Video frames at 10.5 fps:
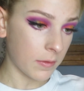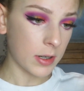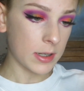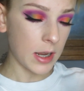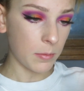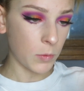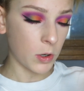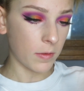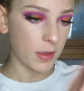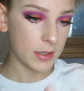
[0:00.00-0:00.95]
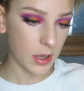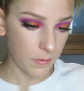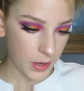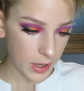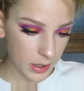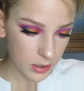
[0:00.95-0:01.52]
I'm gonna take more of this e.l.f.
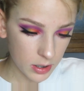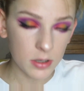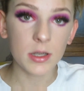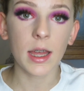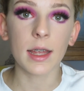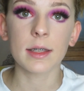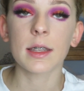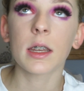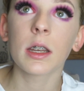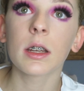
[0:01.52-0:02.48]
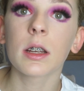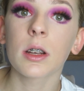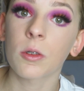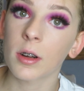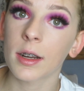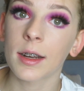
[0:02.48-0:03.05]
highlighter and use that as inner
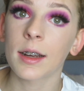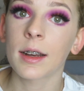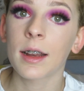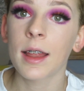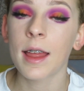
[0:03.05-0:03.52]
corner